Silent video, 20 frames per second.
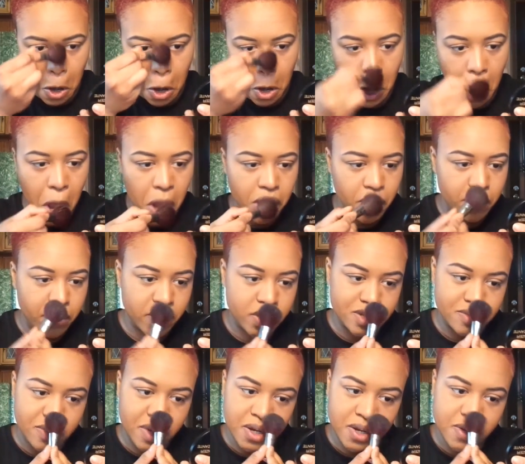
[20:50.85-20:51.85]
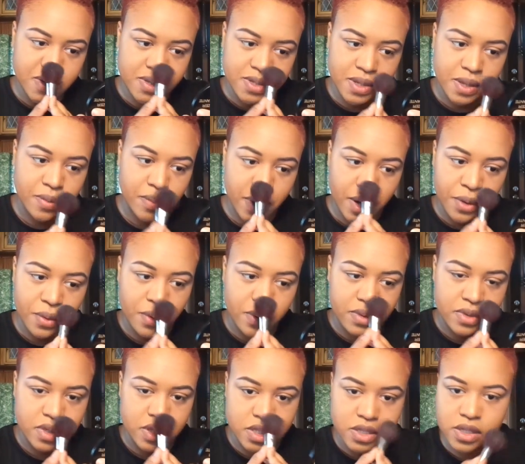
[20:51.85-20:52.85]
And on the bridge of my nose and right on
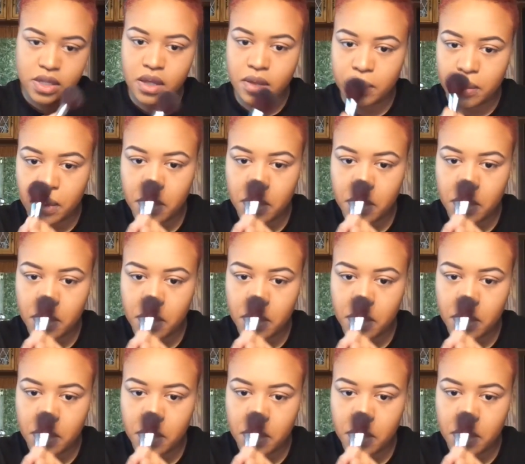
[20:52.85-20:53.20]
the tip.